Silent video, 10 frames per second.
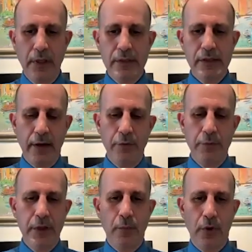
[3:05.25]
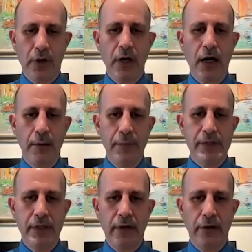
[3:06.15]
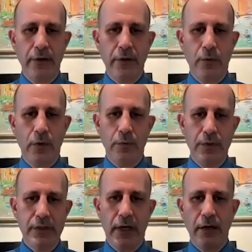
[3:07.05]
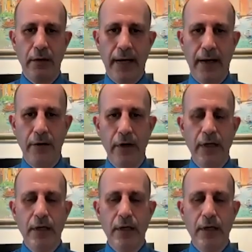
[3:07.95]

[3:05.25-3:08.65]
So that would be the more common scenario where we talk about